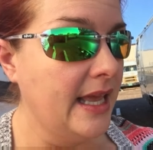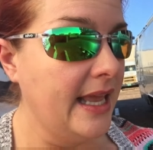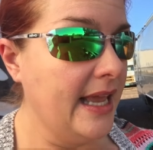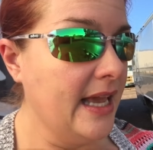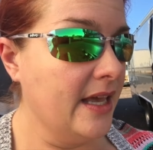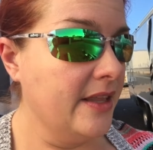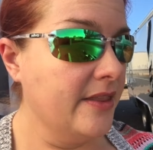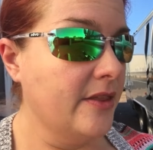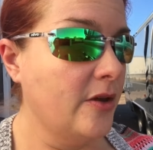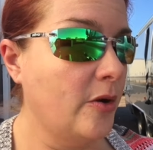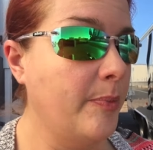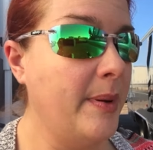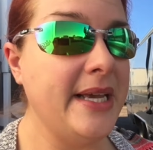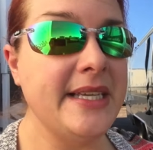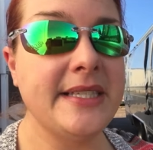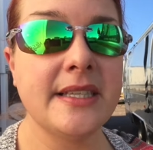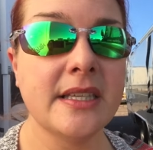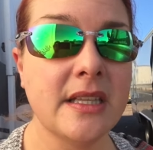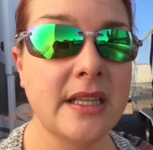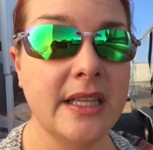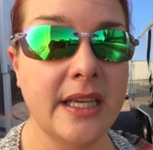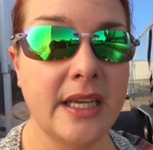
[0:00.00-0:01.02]
and they're
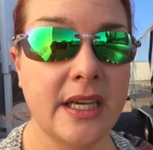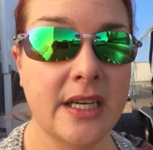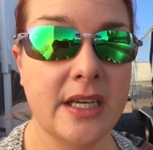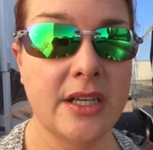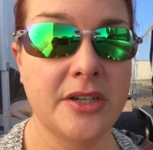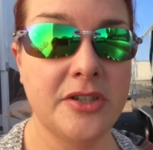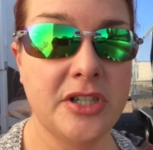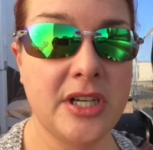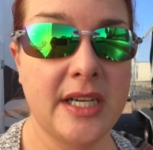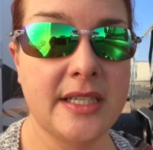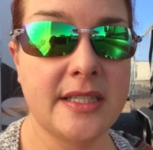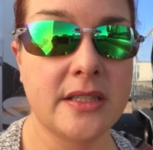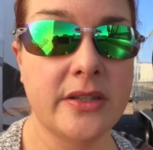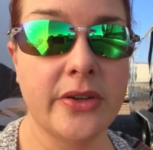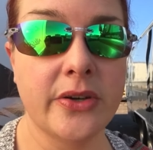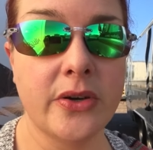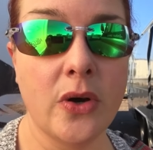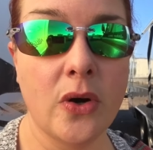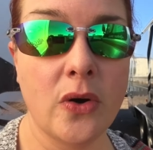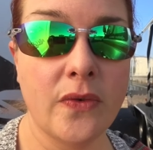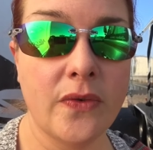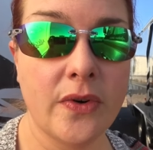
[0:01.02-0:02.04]
basically gonna just
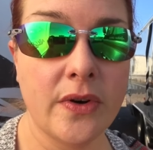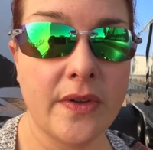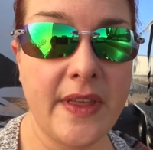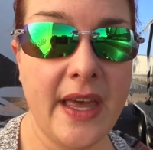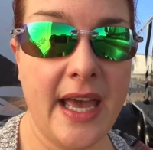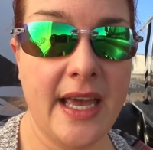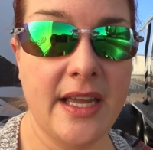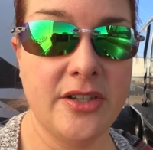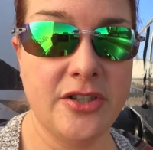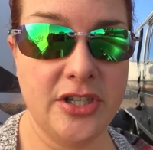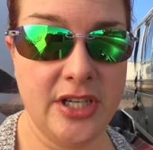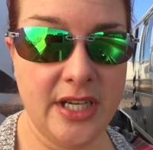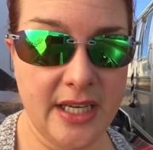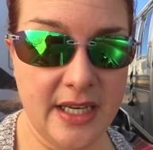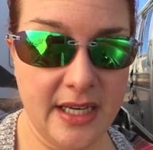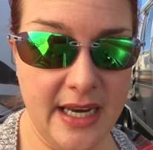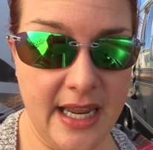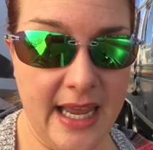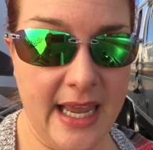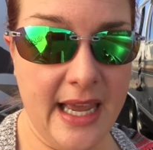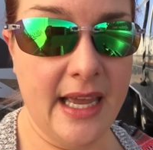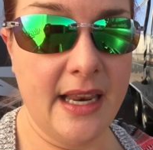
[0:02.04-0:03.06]
look over the
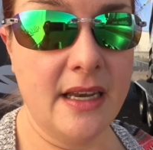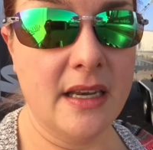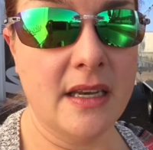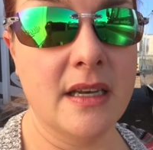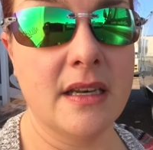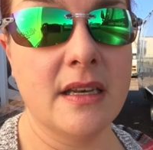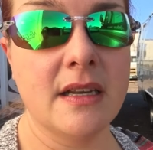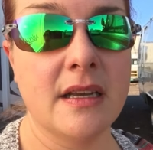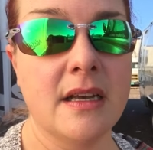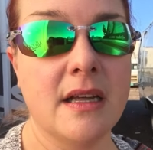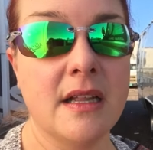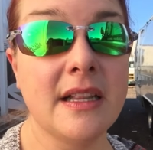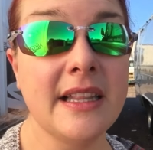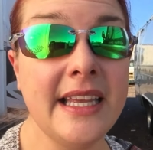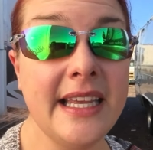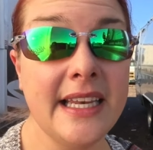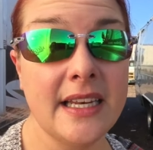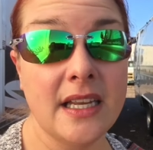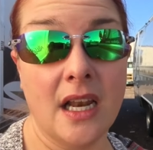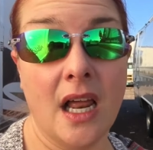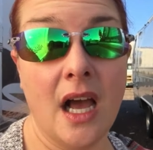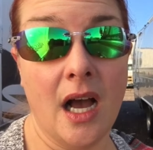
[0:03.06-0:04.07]
engine and
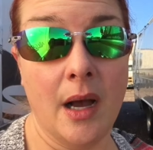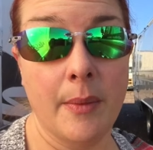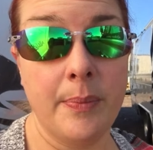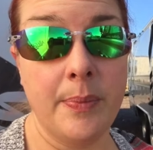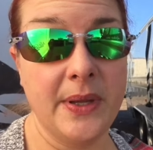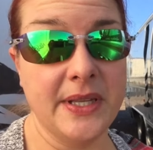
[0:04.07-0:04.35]
clean it up.